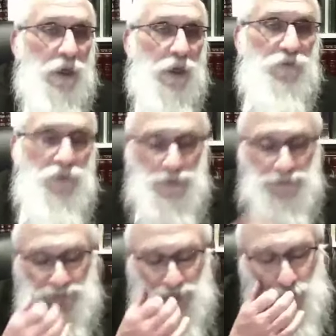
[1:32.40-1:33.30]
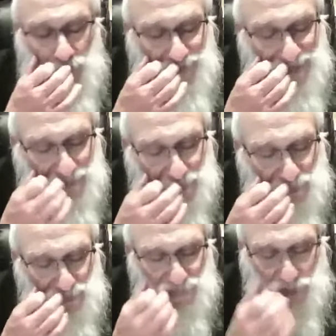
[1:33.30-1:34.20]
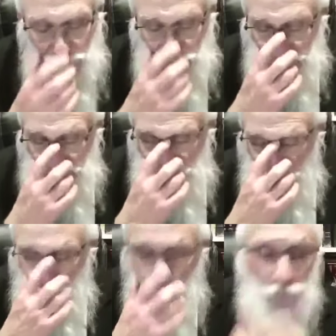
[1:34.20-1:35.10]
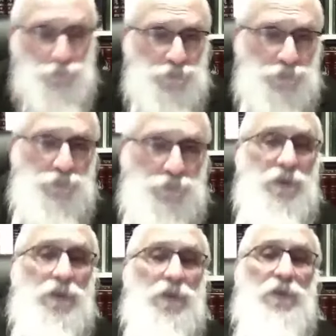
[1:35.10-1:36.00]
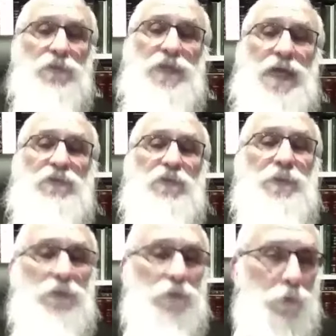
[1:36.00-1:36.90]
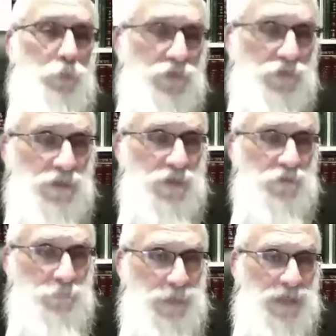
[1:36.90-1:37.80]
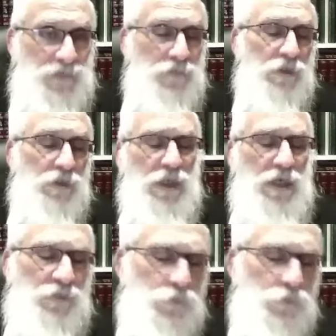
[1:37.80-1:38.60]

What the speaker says: A Saita is a woman whose husband warned her not to be alone with another man, and